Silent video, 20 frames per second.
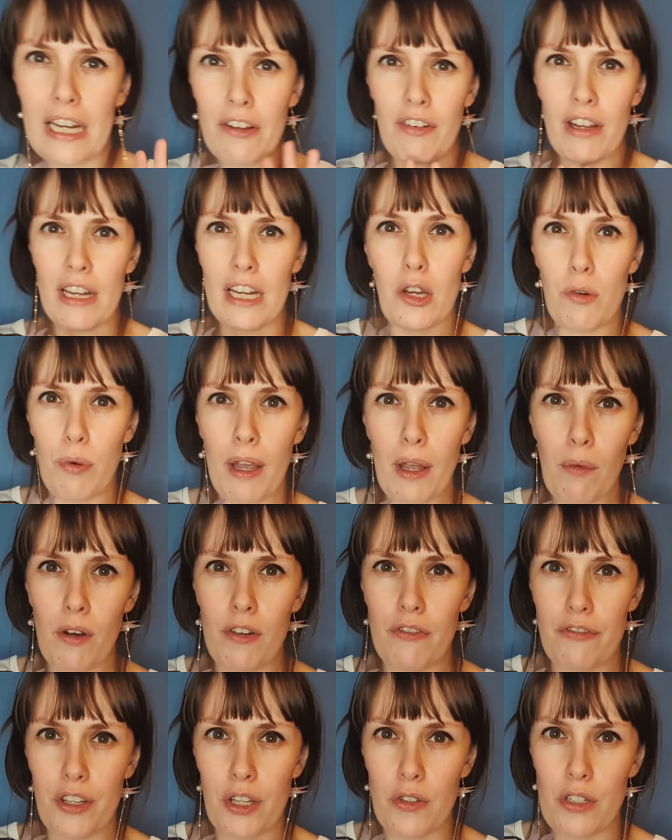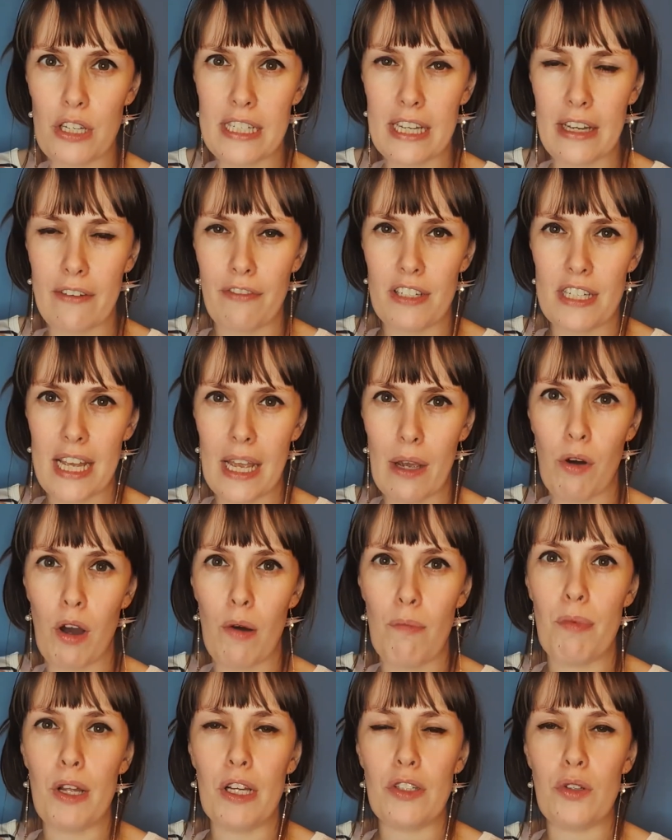really quick one for you today for day one,
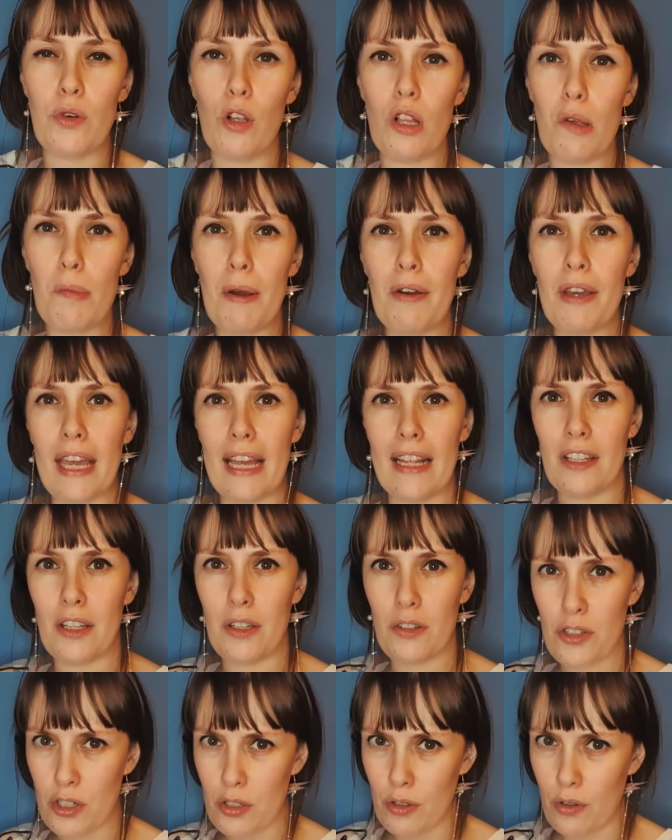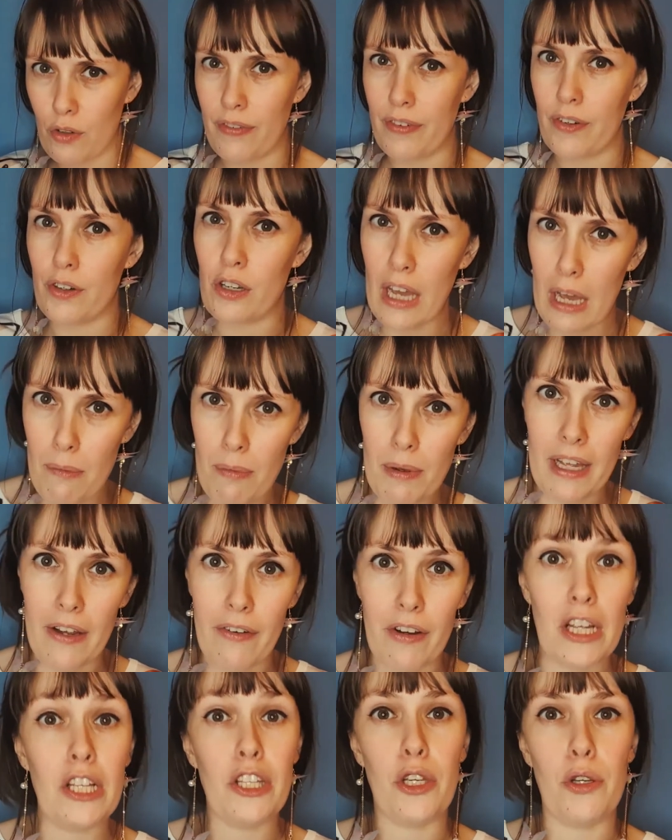but it's all about getting used to the vocabulary
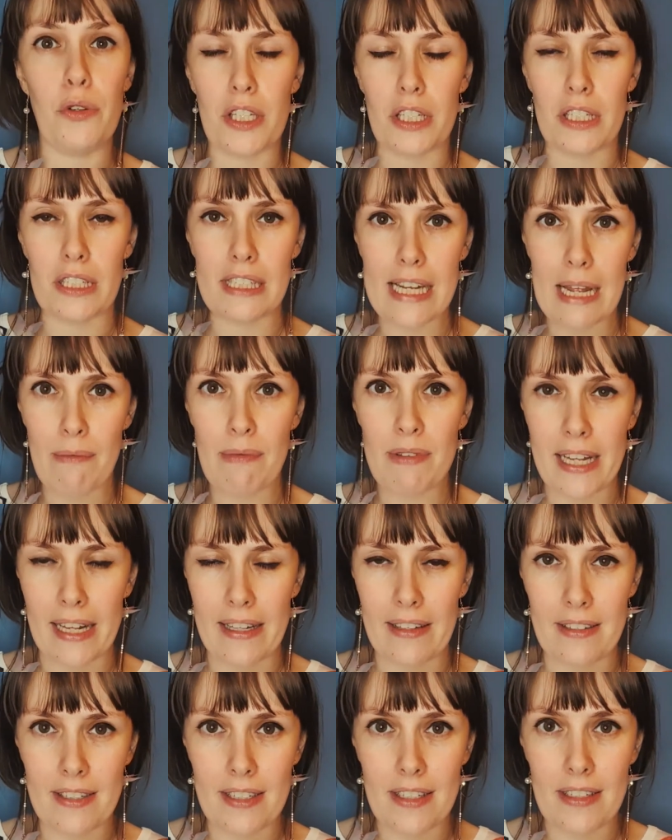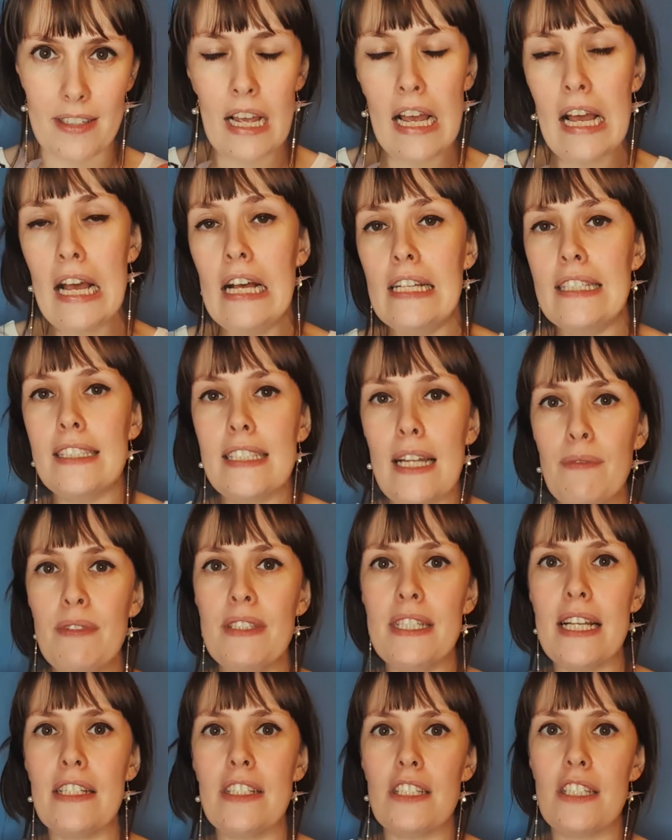and using STEM sentences. STEM
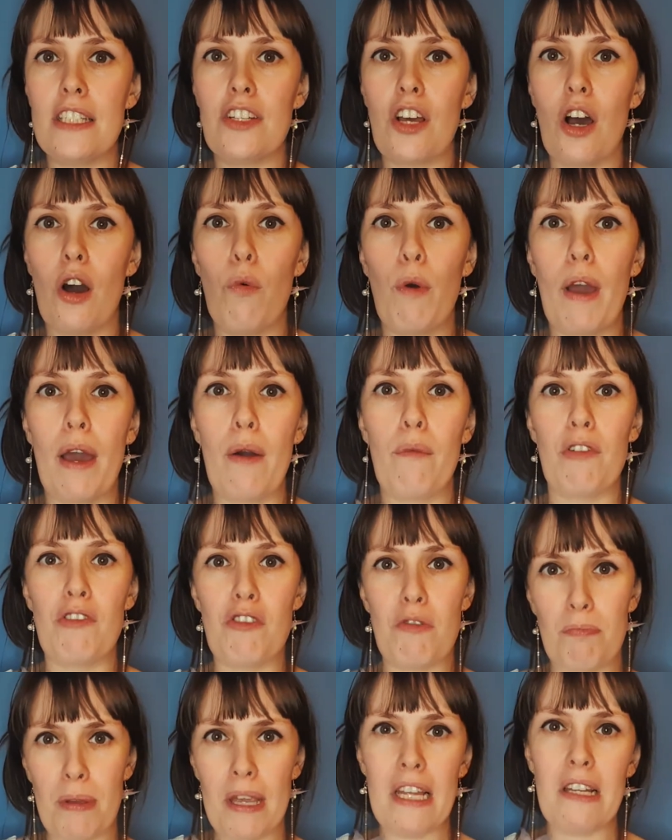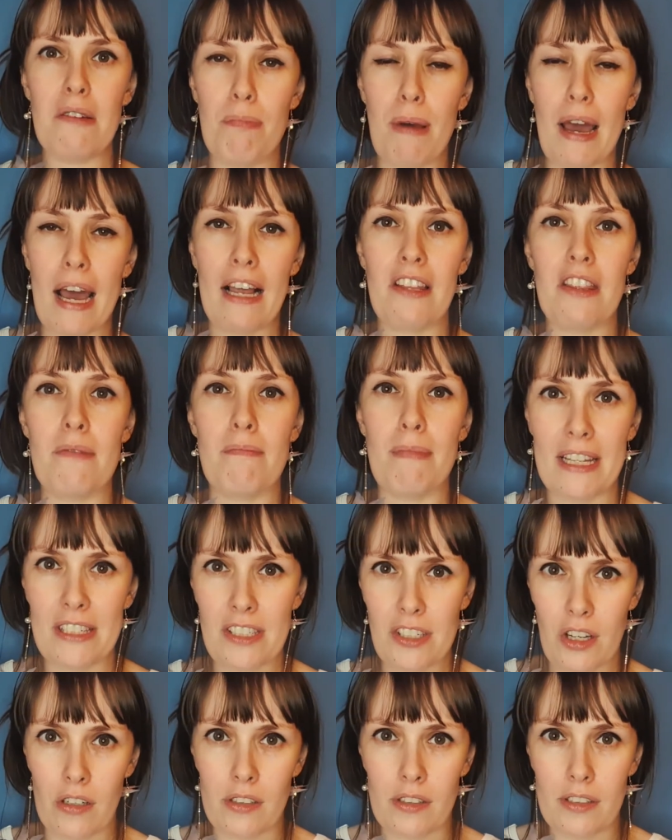sentences are where we repeat back the maths
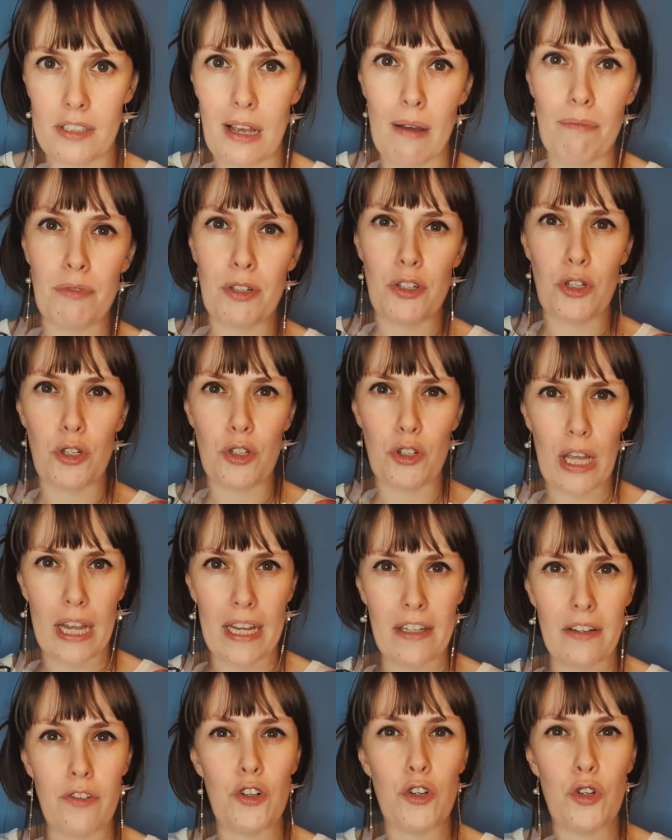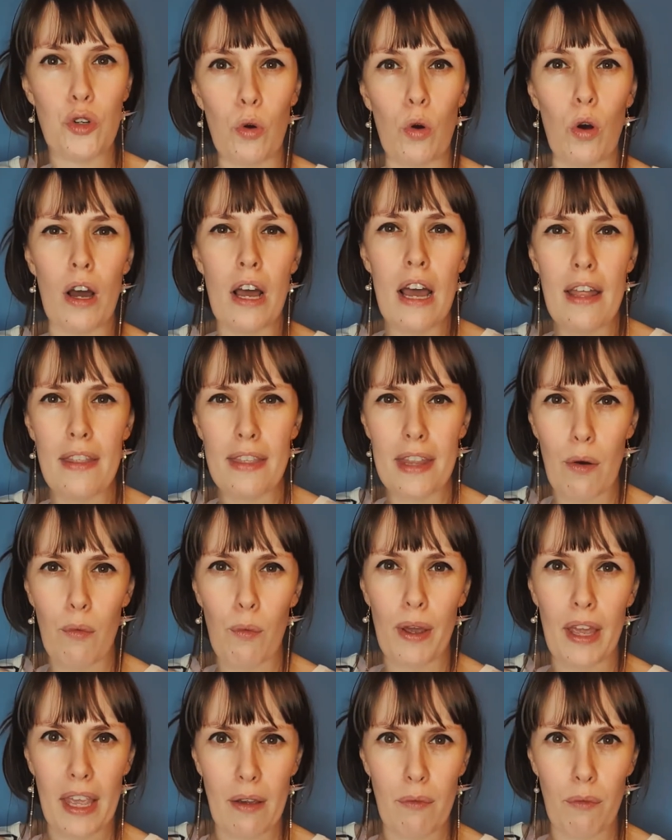concept to kind of show that
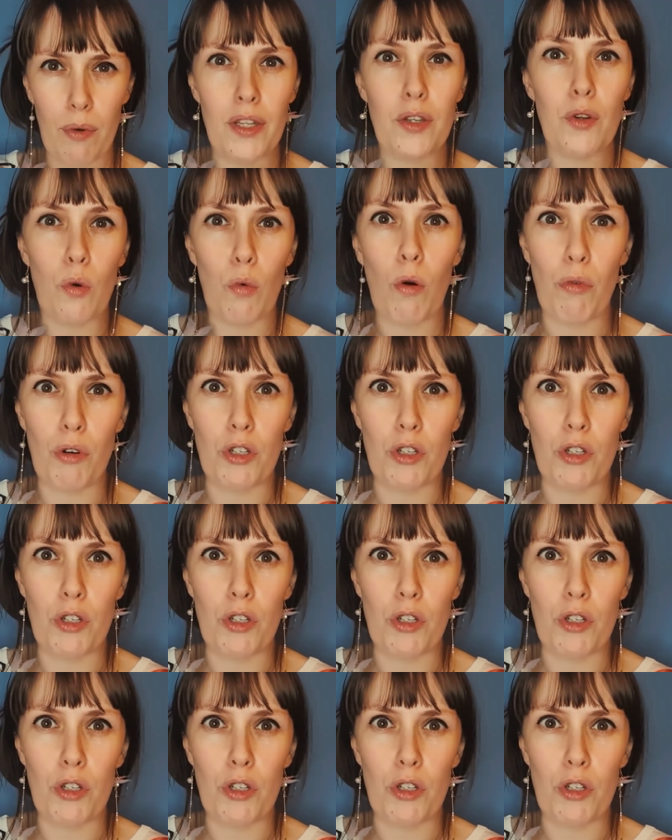we know what we're